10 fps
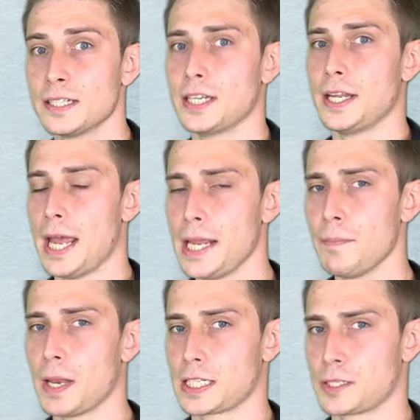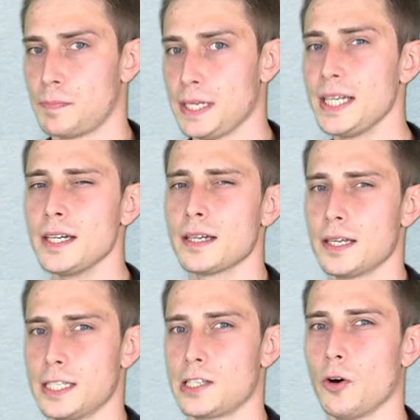that A plus B
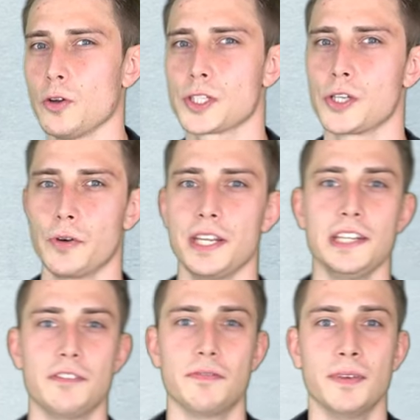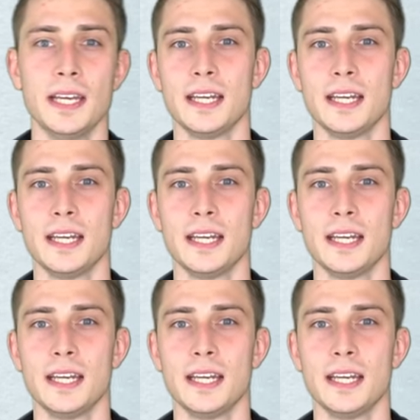is also even.